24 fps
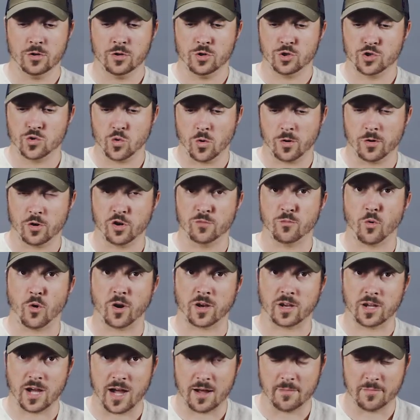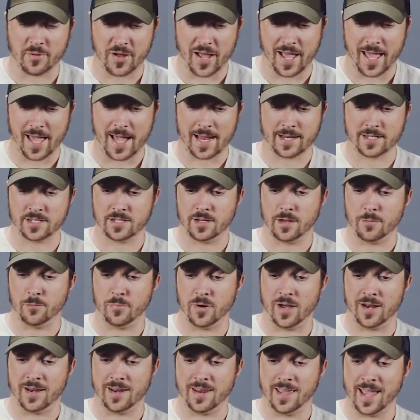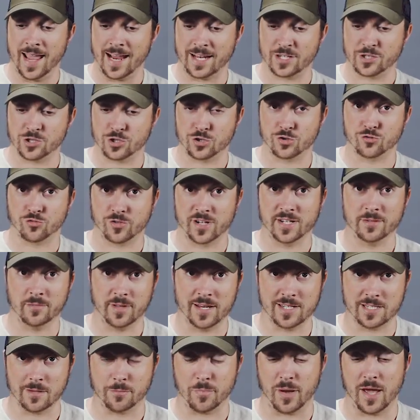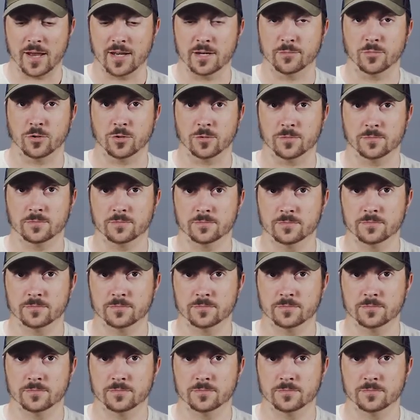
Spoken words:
shorter, more compact, but extremely dependable.